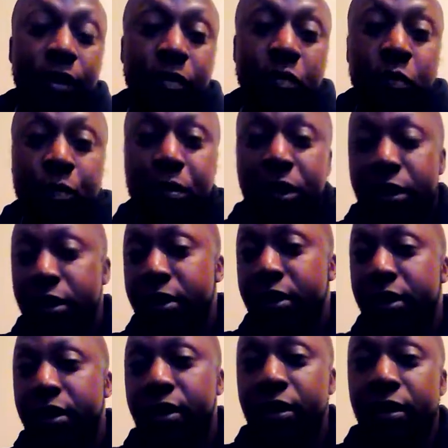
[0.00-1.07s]
won't
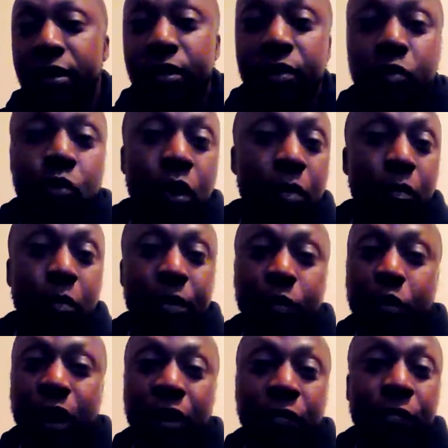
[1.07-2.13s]
be
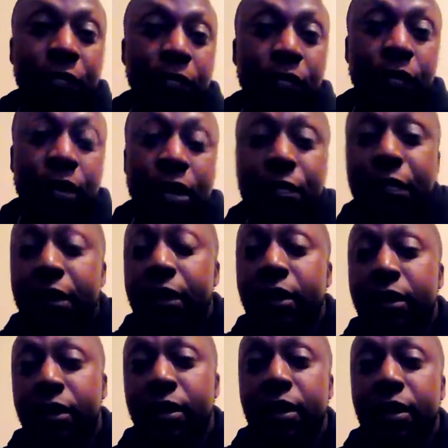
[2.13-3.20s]
worth living,
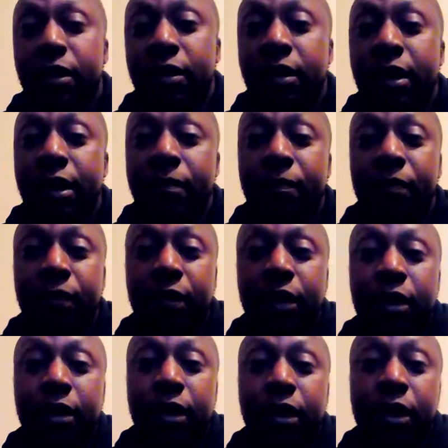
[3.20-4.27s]
yeah,
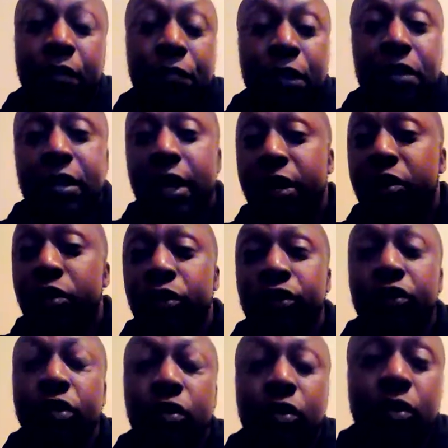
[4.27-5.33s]
if they take your
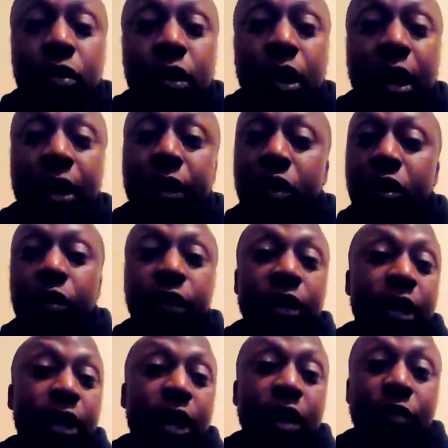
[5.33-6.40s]
soul and they go in
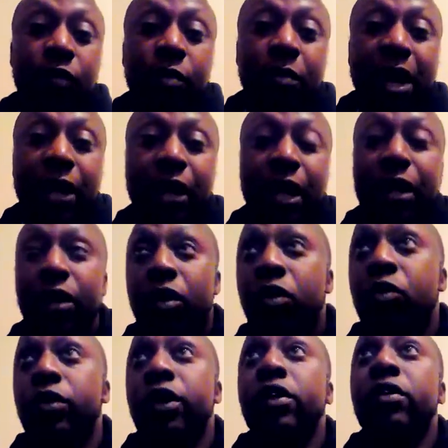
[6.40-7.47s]
and out of your mind like they
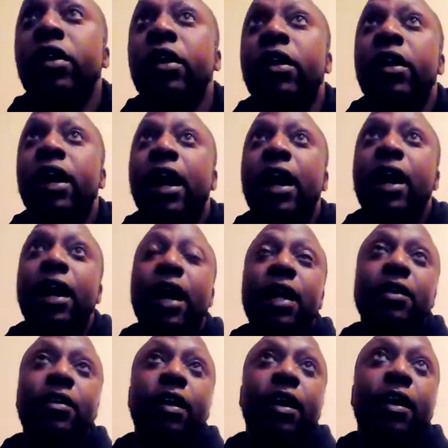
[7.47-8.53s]
own it, and